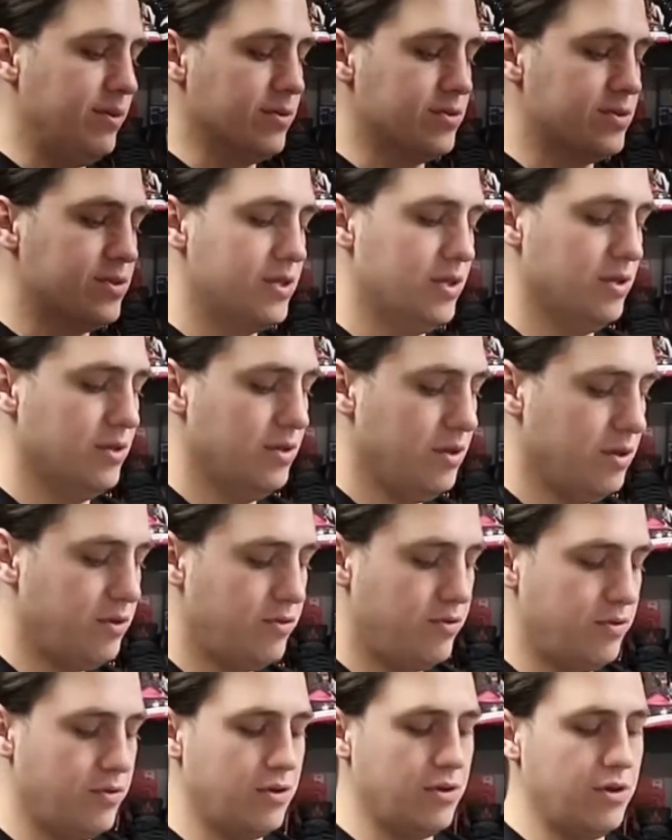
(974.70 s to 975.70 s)
people still look
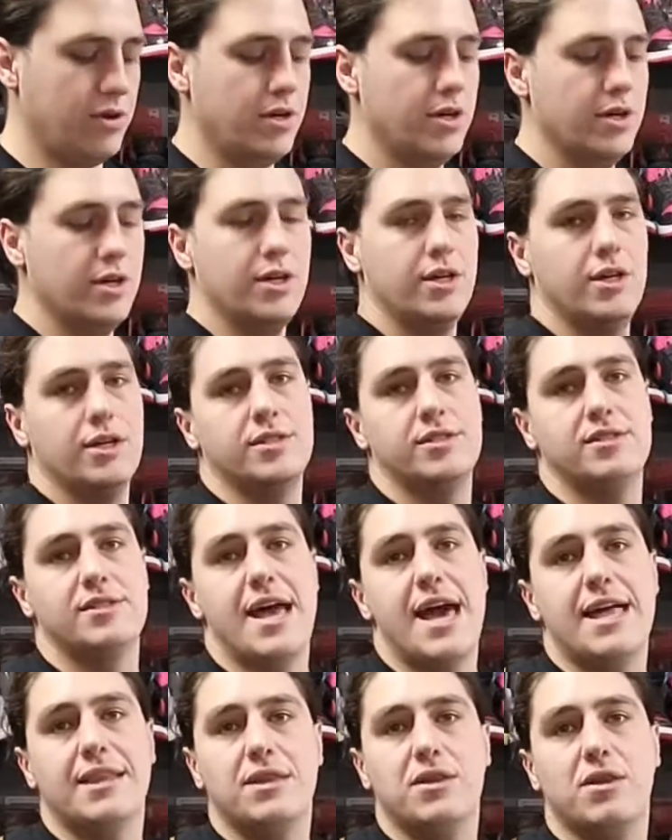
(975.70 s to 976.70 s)
for.
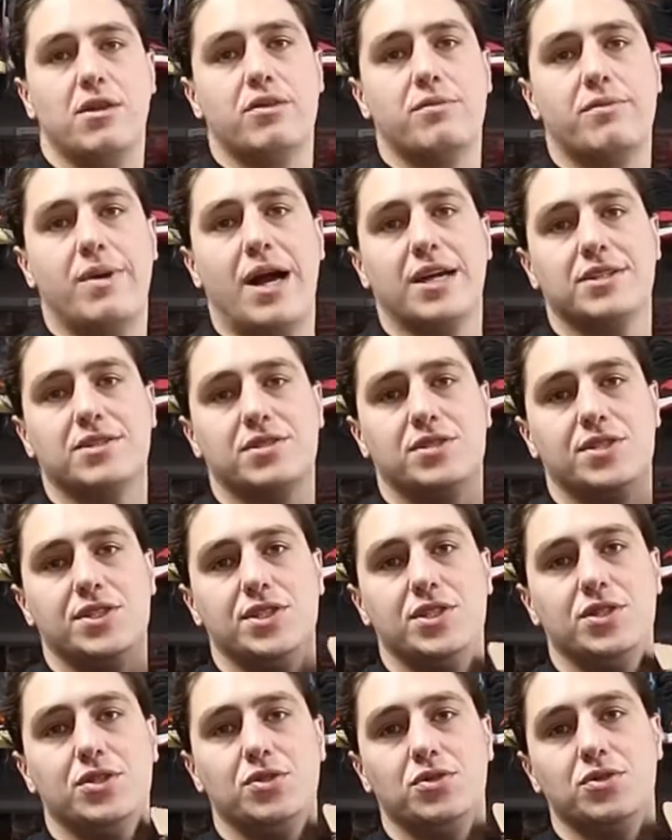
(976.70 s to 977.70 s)
Sadly though, the box is
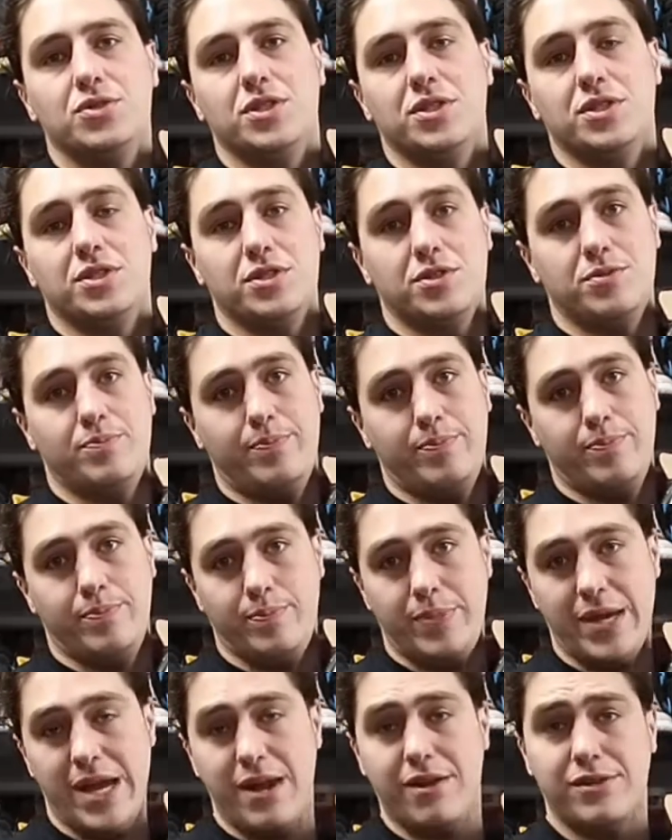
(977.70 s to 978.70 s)
huge and this
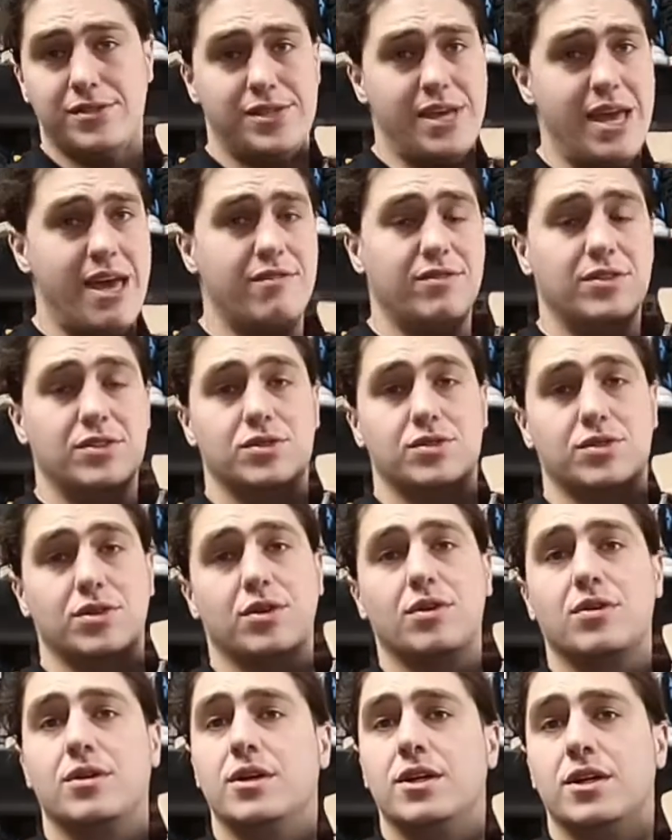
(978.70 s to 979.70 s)
pair is heavy,
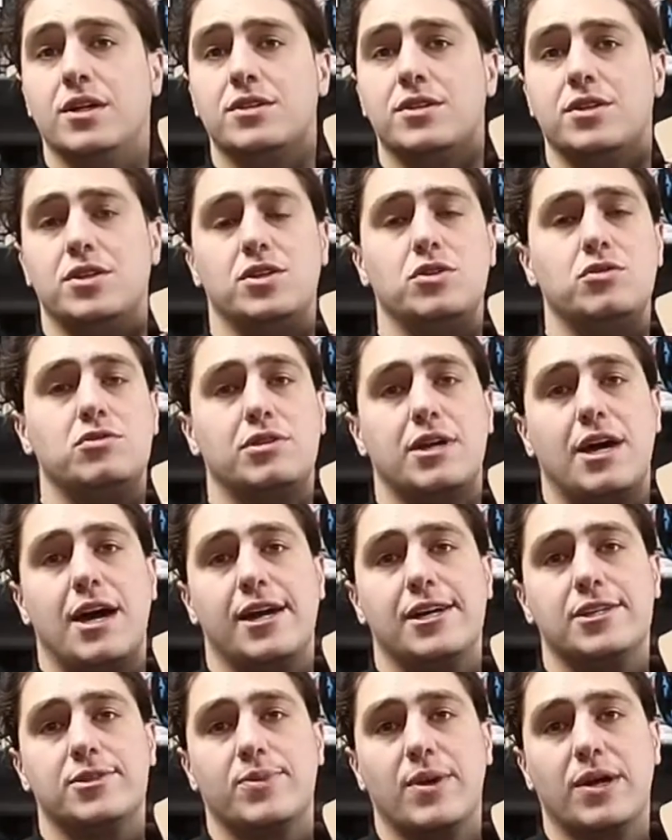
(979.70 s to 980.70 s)
so to
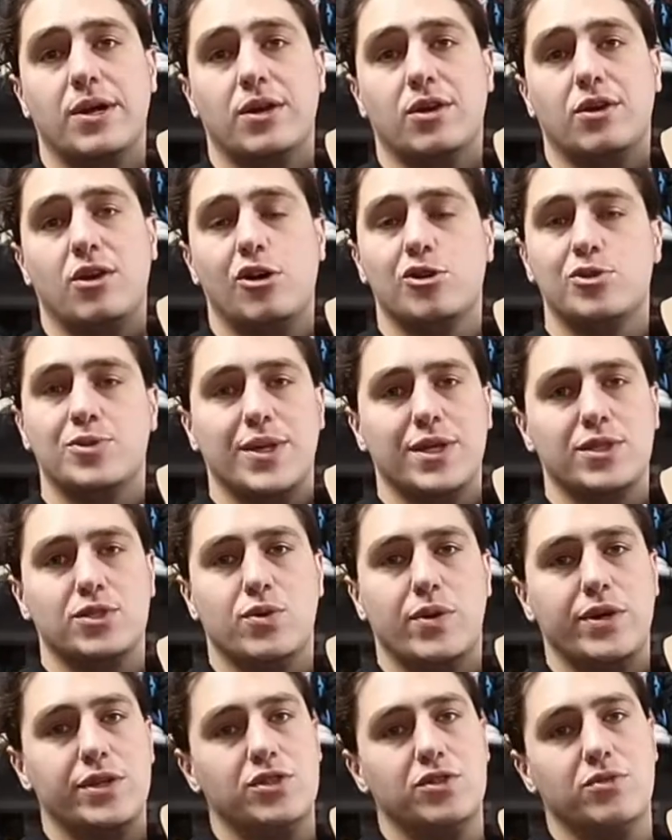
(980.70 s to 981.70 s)
Utah it's probably going to cost me like
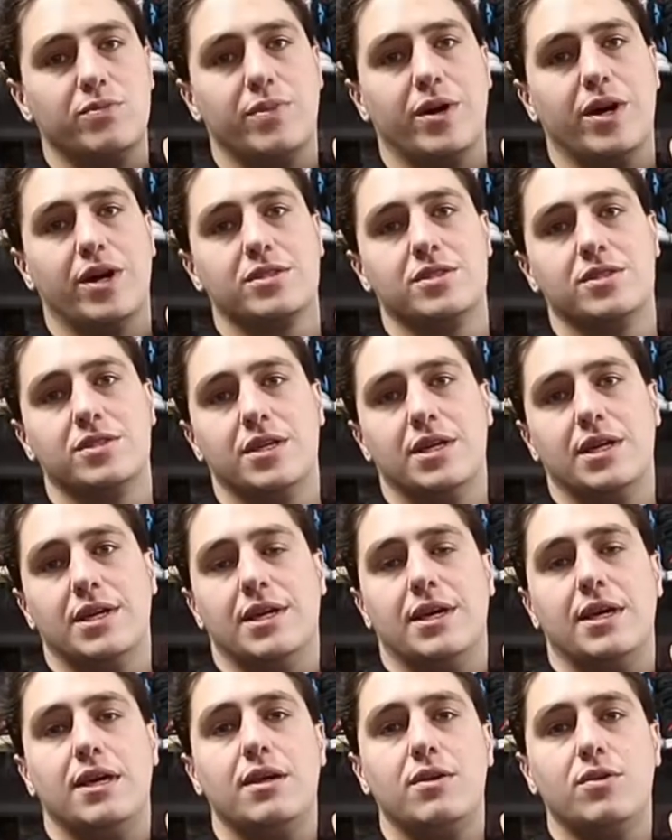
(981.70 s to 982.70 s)
22 bucks.
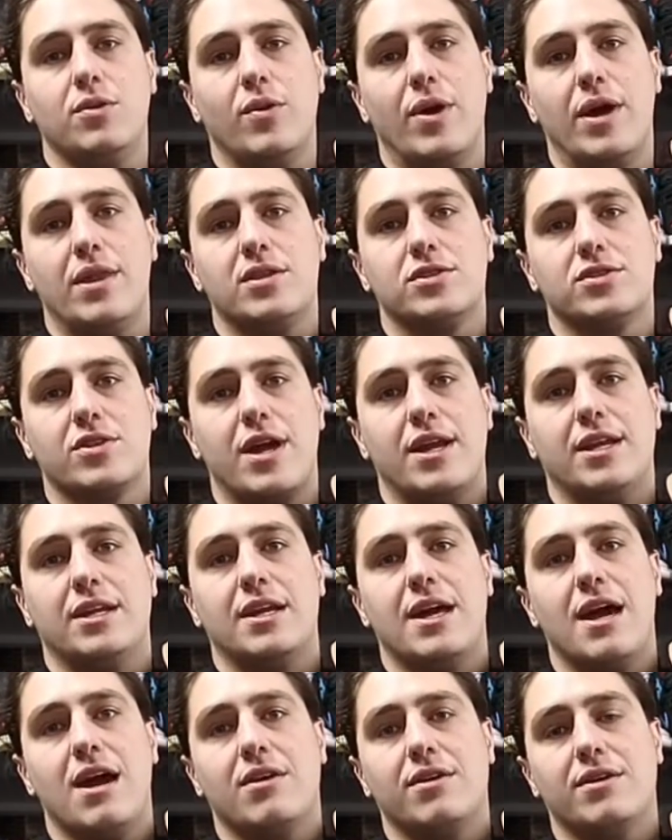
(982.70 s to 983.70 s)
Either way, these are
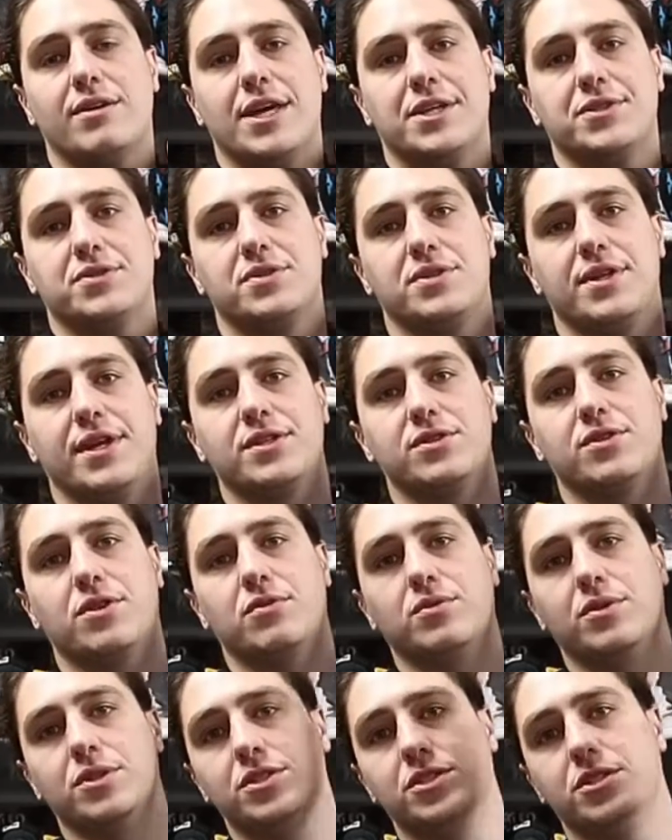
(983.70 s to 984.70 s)
headed out, and that's what's next
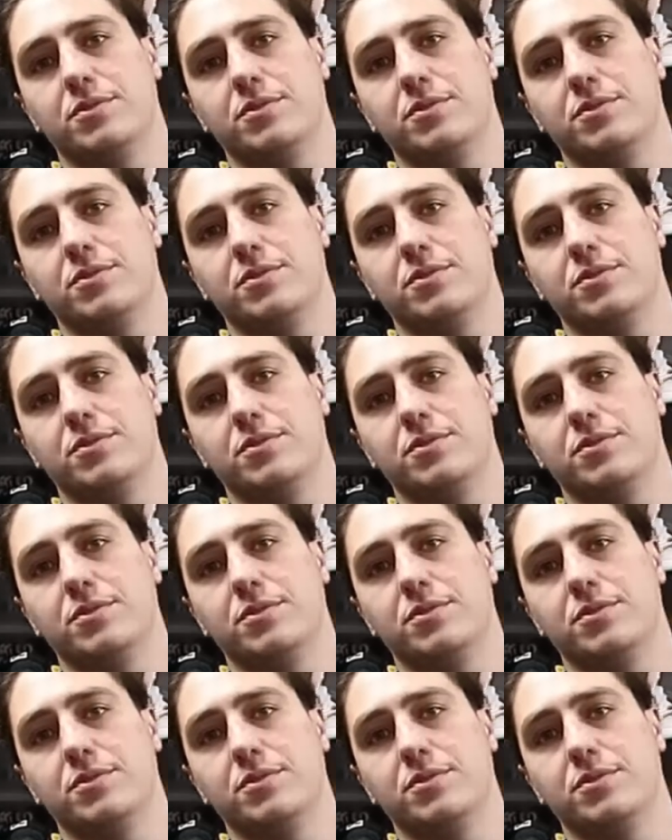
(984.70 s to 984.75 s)
on What's